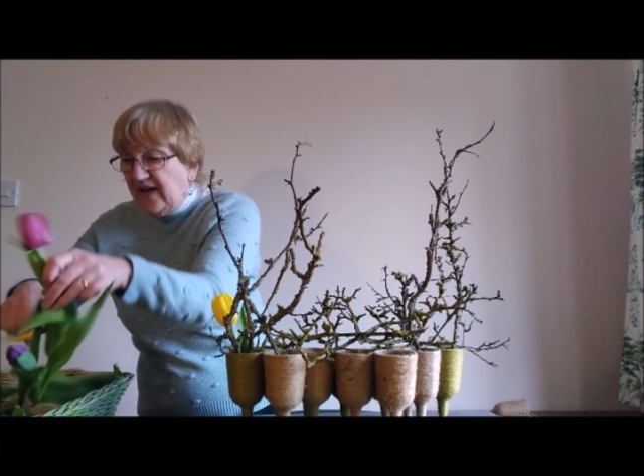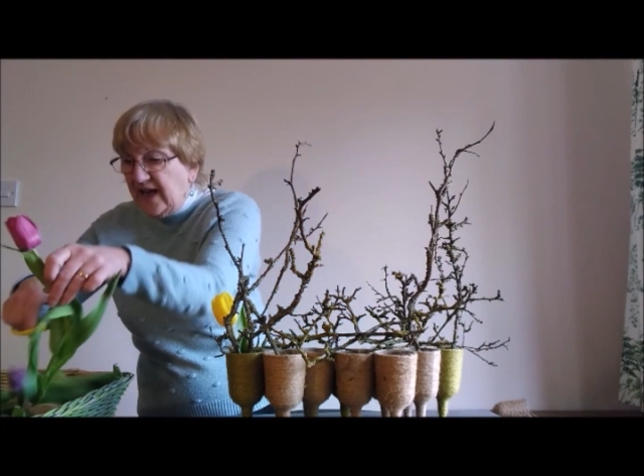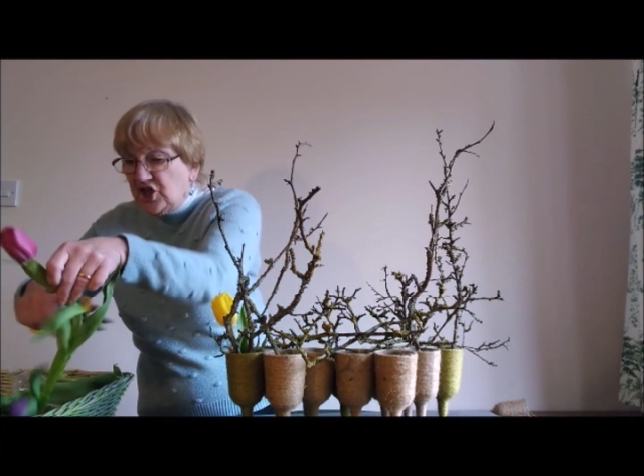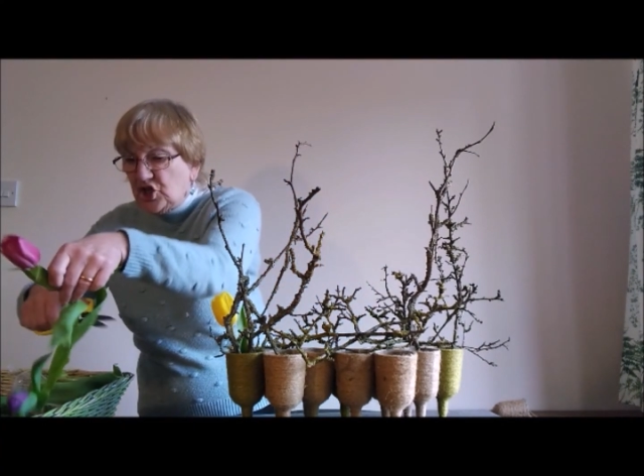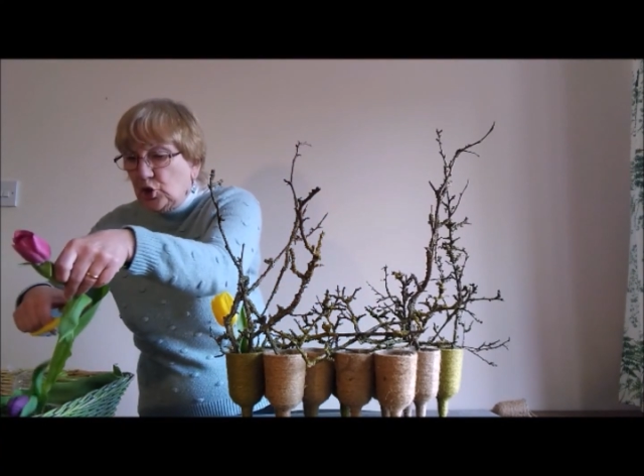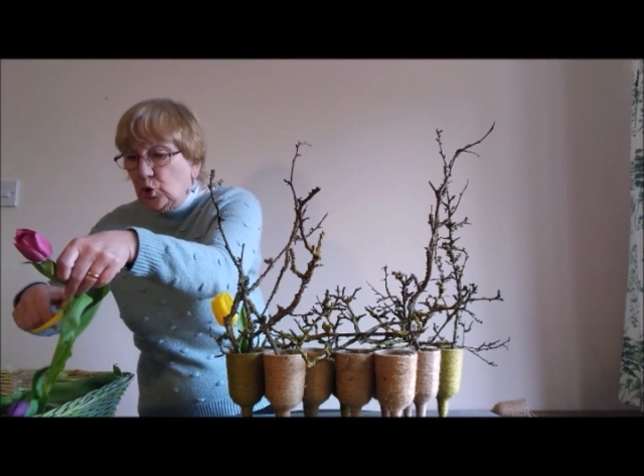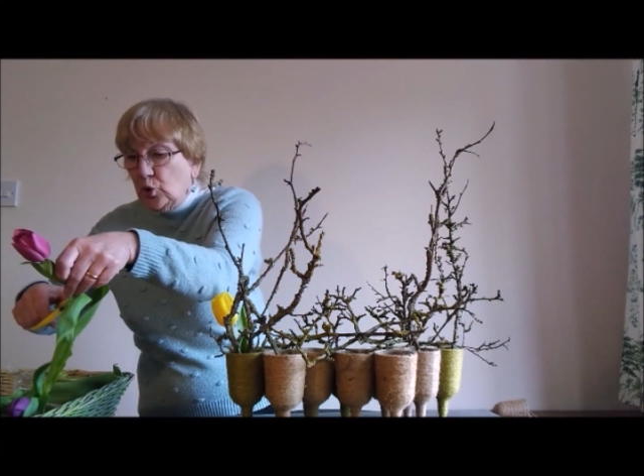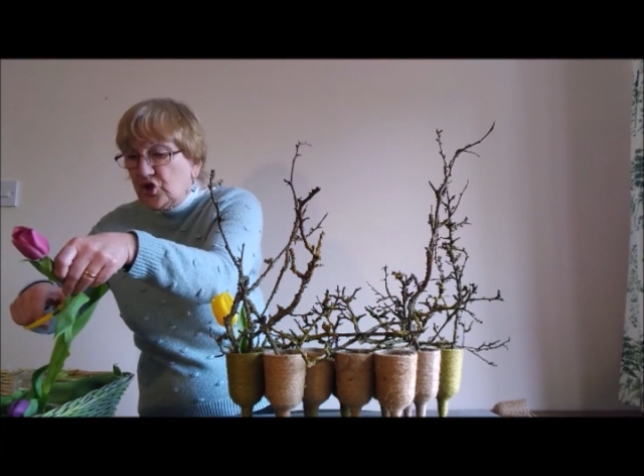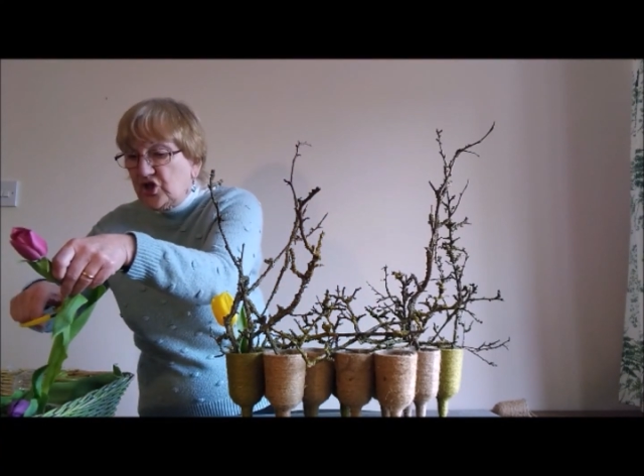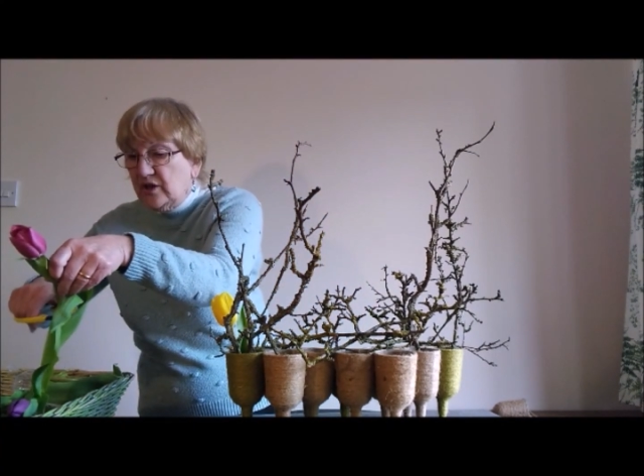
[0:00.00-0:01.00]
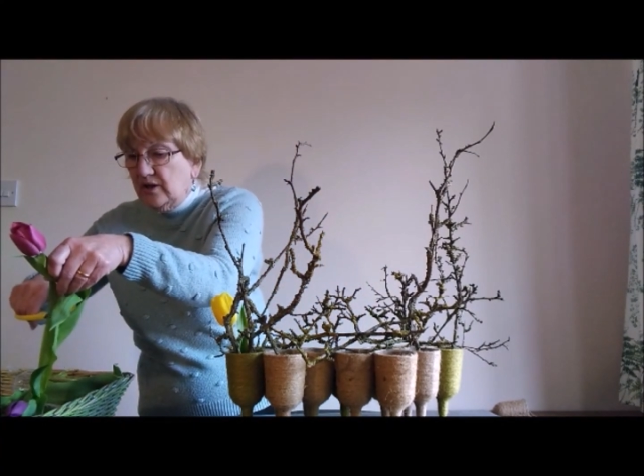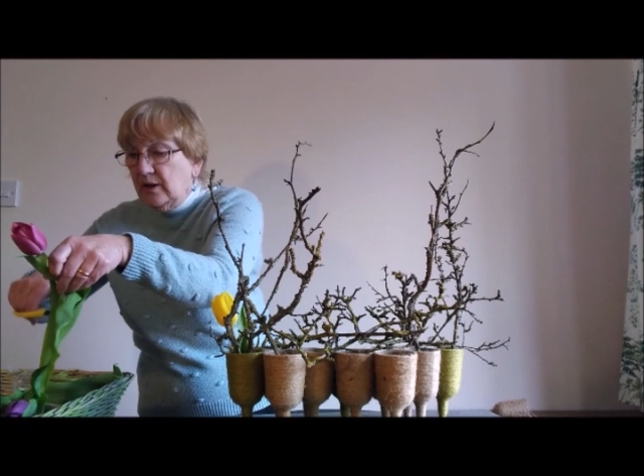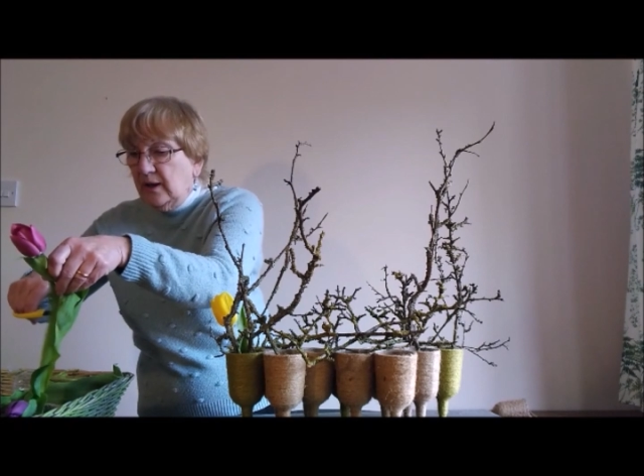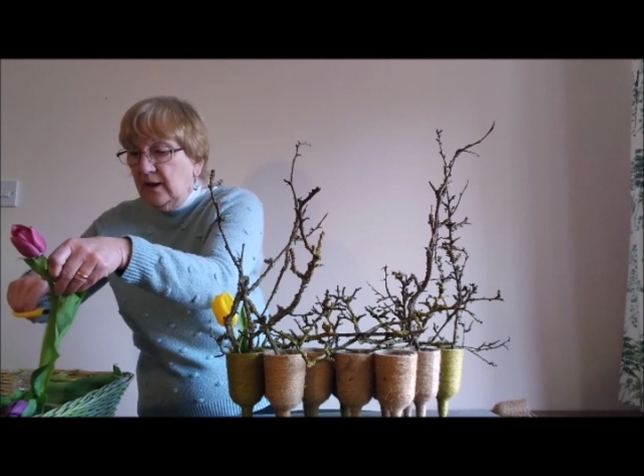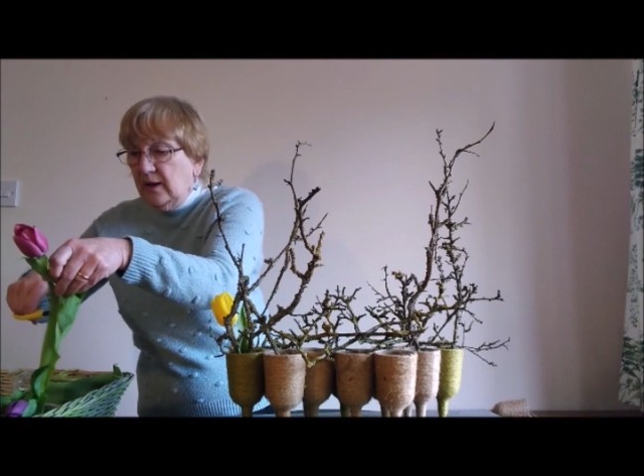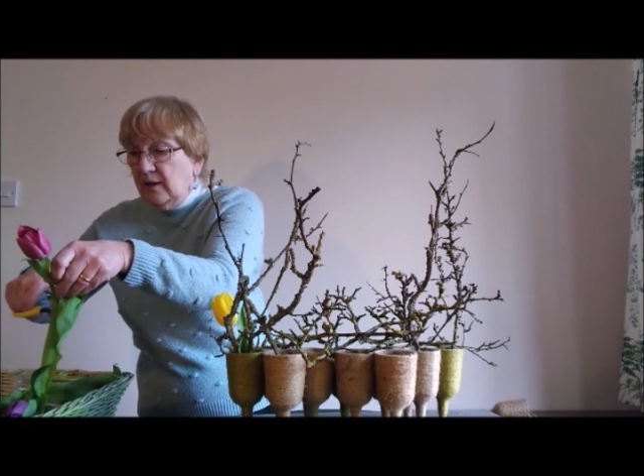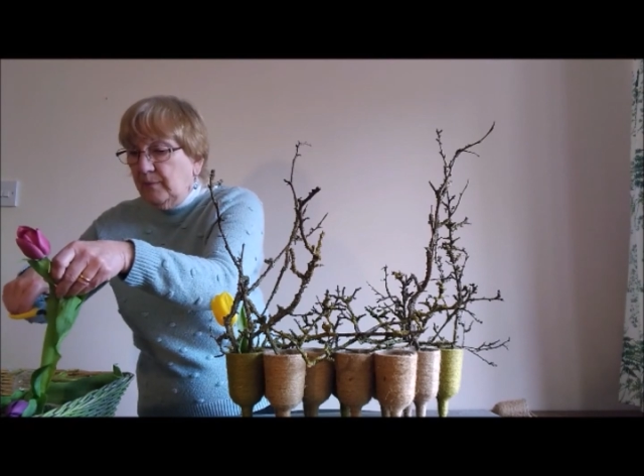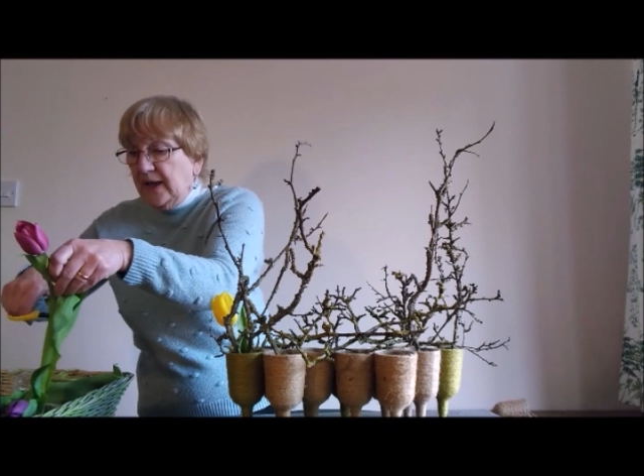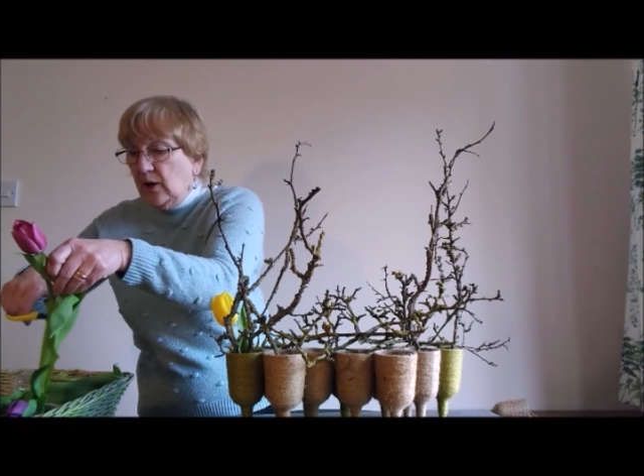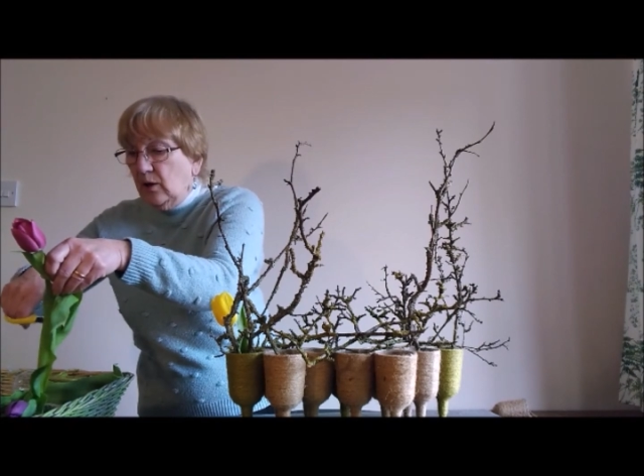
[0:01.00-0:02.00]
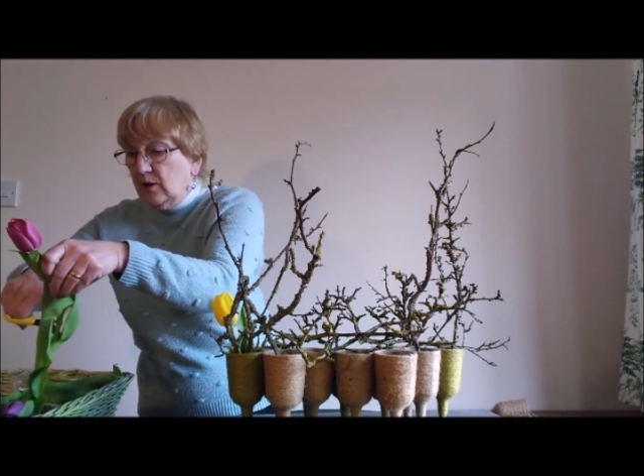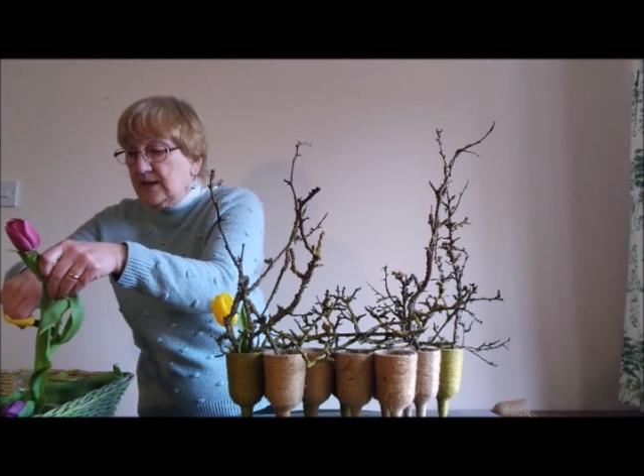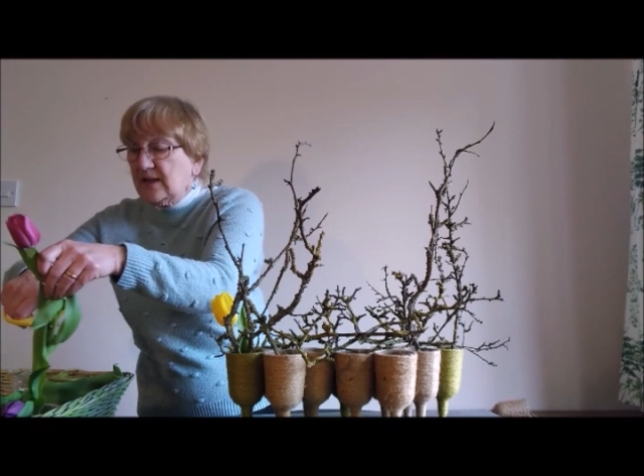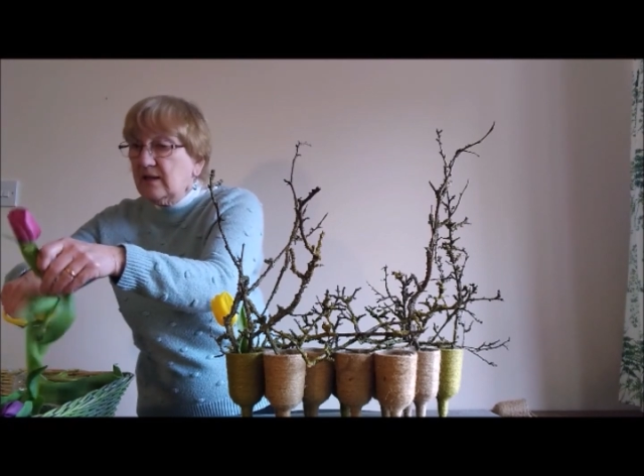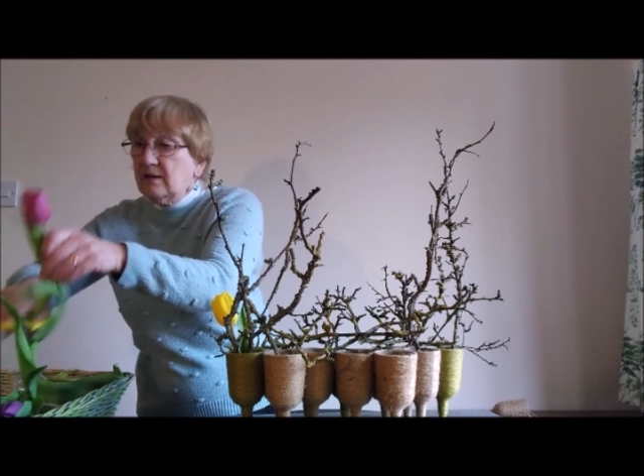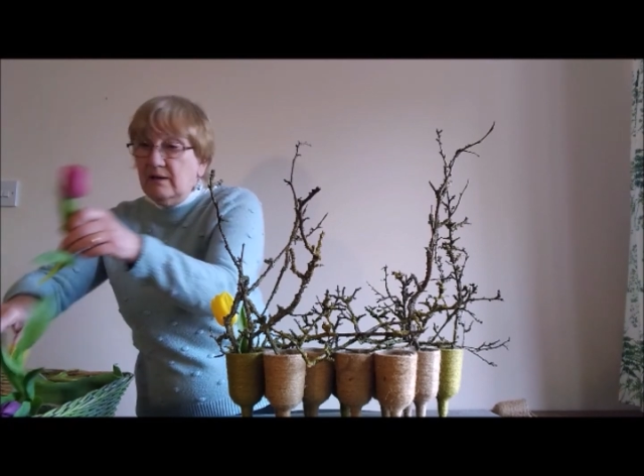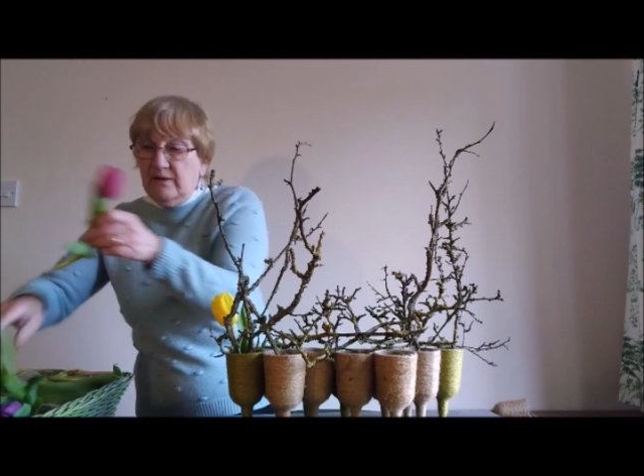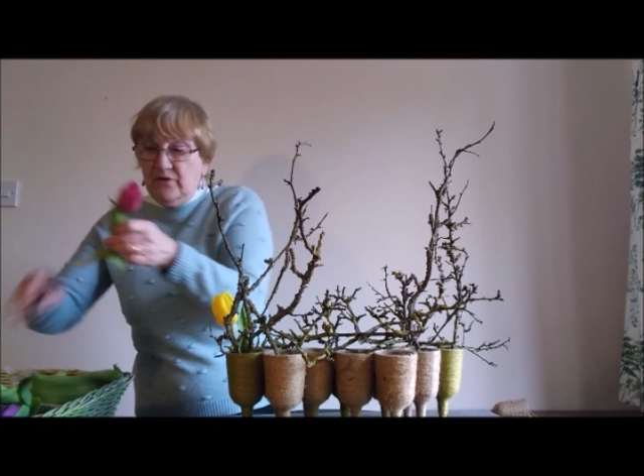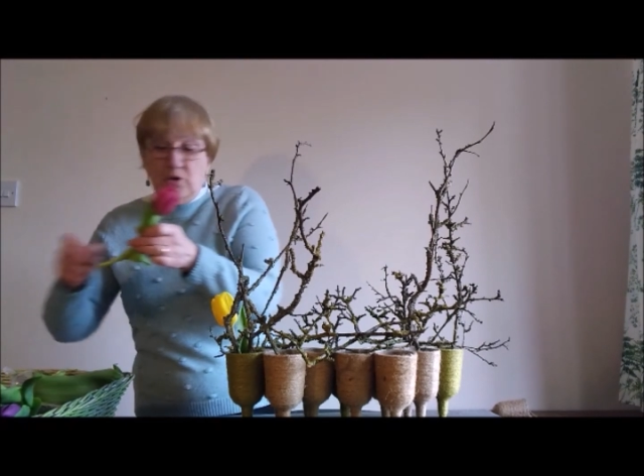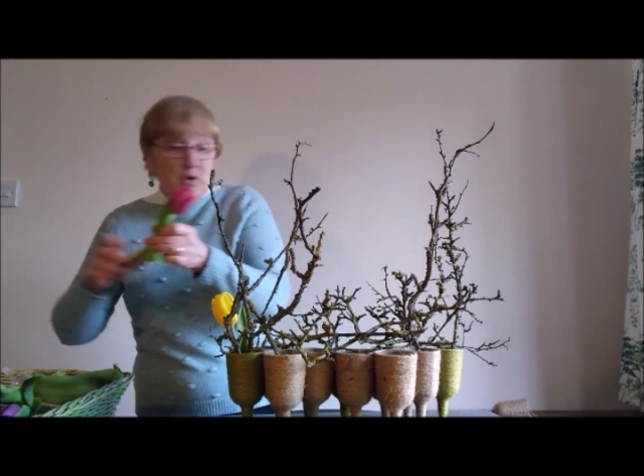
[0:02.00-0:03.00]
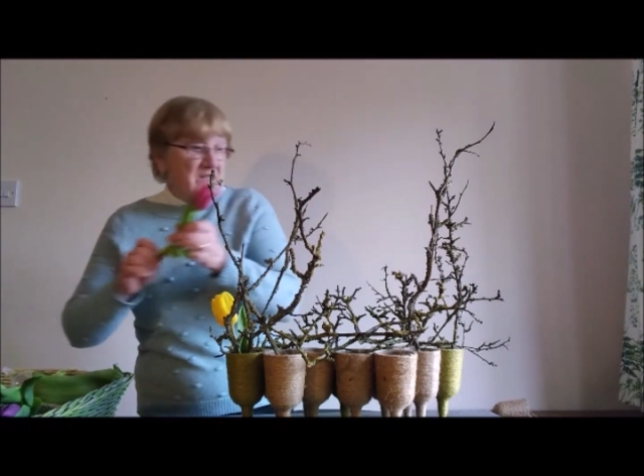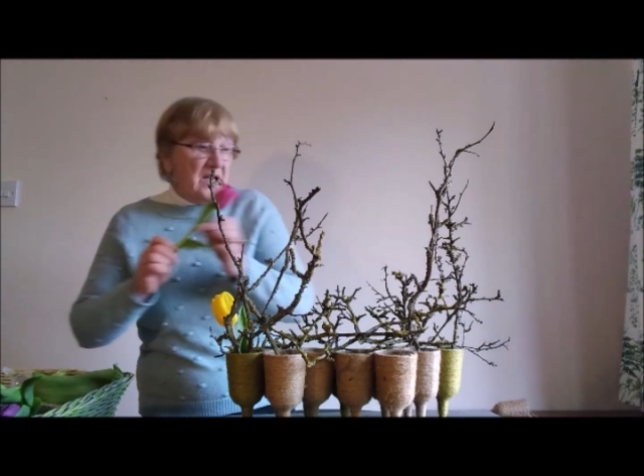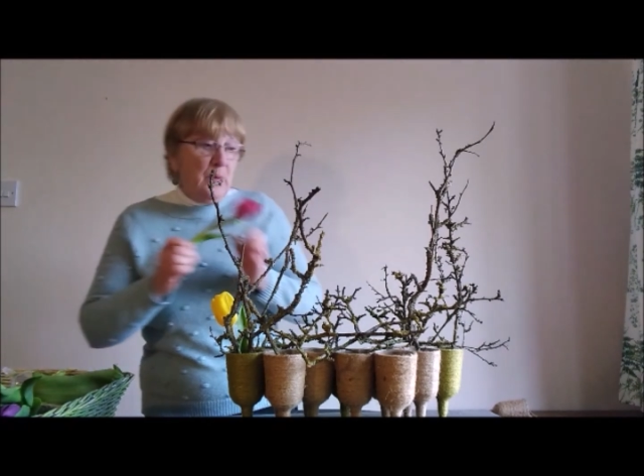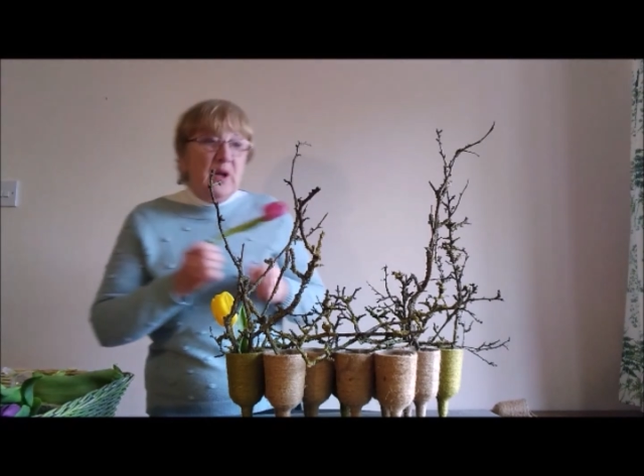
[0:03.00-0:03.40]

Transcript: fairly short, because of course they